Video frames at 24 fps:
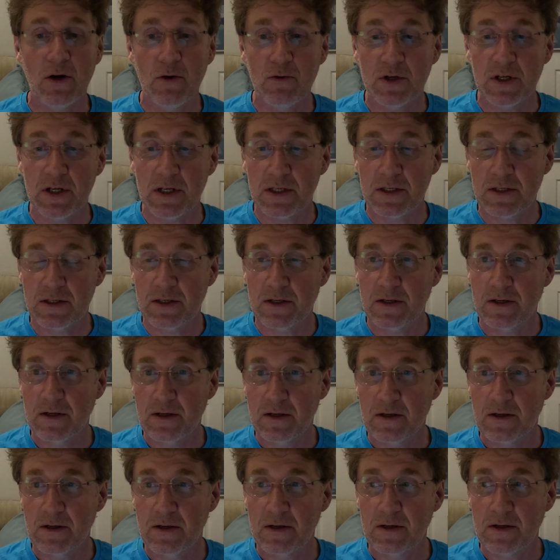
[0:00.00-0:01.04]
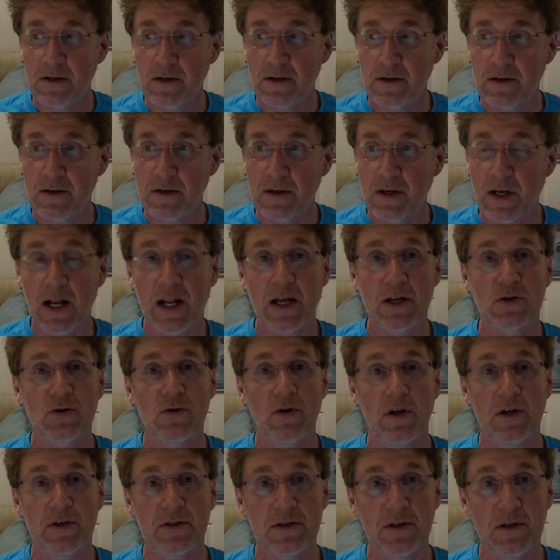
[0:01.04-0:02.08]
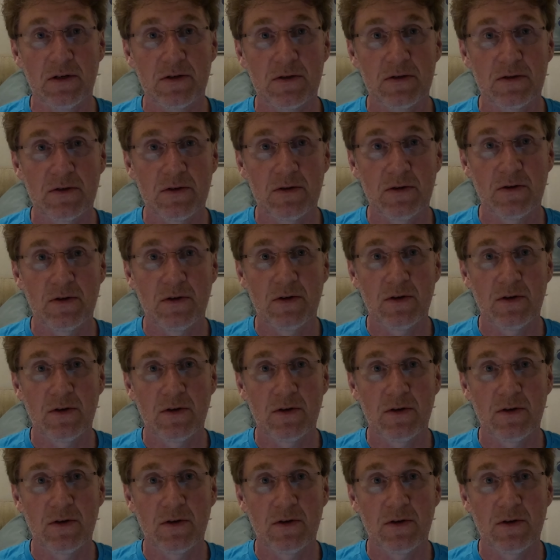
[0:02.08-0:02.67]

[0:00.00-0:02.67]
noticed electrolysis.